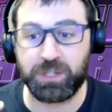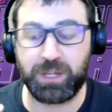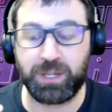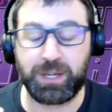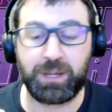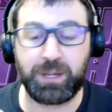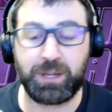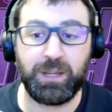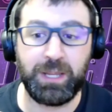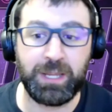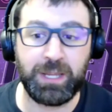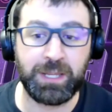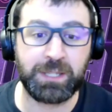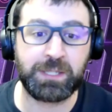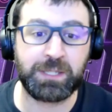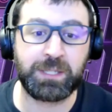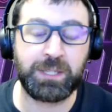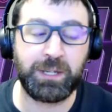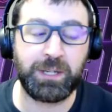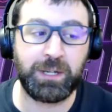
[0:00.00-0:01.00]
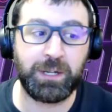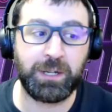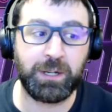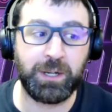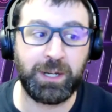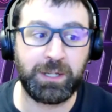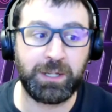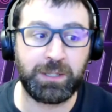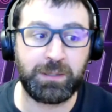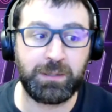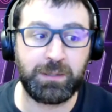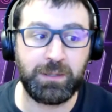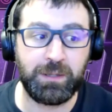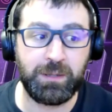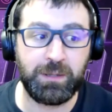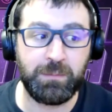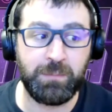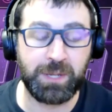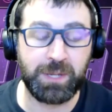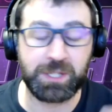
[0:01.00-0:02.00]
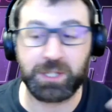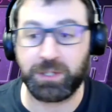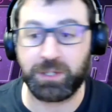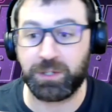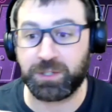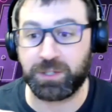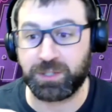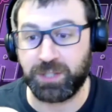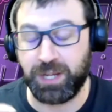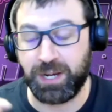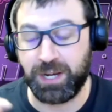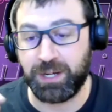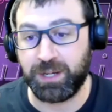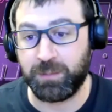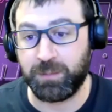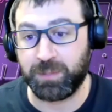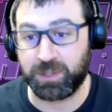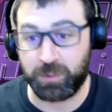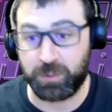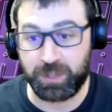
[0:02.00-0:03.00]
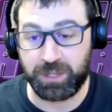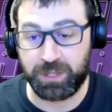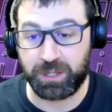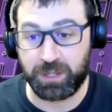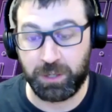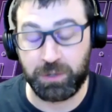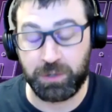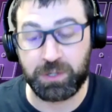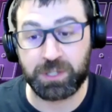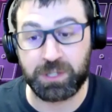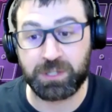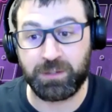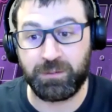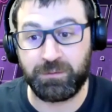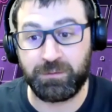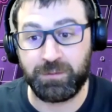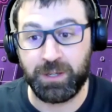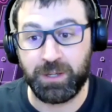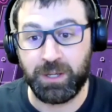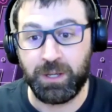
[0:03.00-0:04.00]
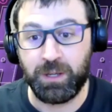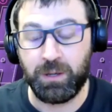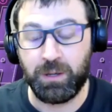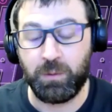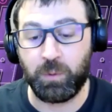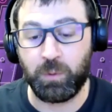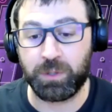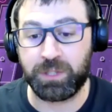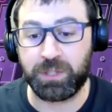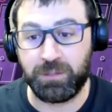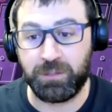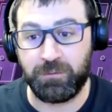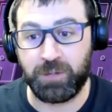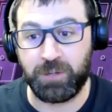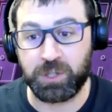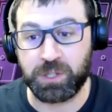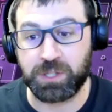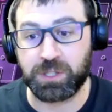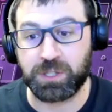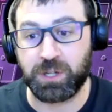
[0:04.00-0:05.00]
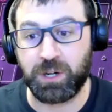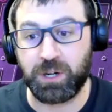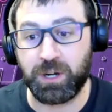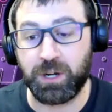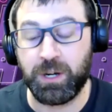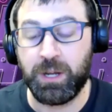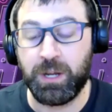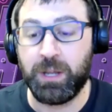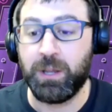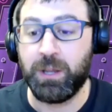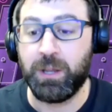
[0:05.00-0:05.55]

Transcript: Like, is there a misunderstanding between the coaches of what the divisions are?